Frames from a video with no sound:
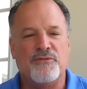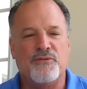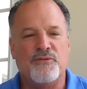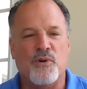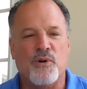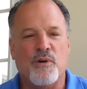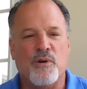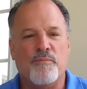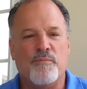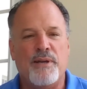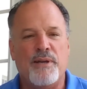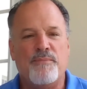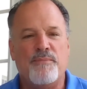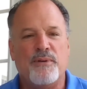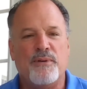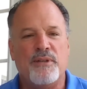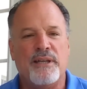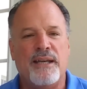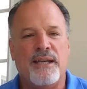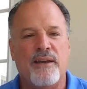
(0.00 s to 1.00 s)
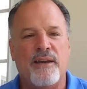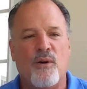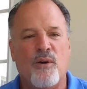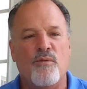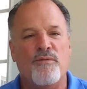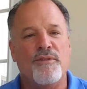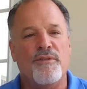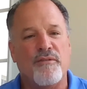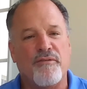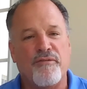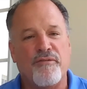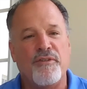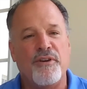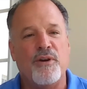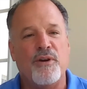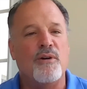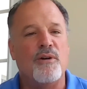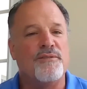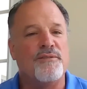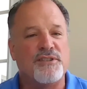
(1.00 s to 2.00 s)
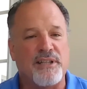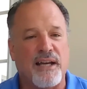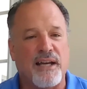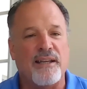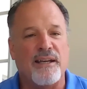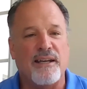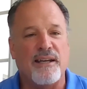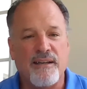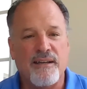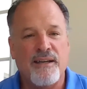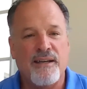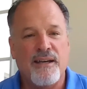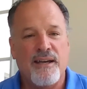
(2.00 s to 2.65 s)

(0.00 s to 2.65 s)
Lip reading: for people to get over the fear of selling,